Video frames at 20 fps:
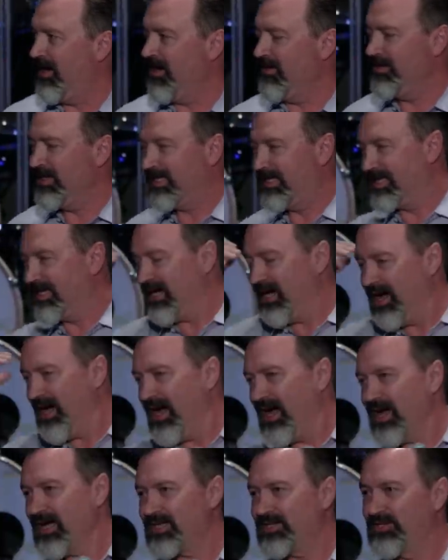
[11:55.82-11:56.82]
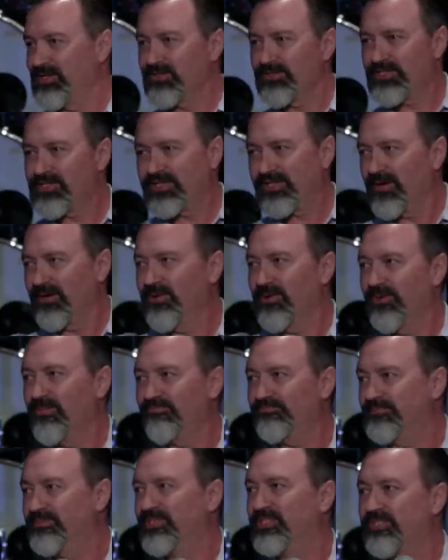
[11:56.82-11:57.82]
I mean, gosh, you're so
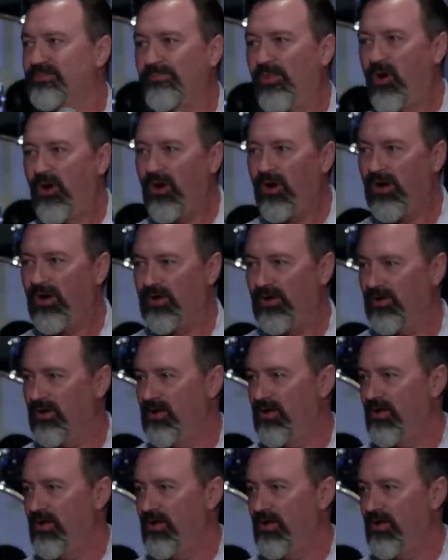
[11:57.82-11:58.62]
smart,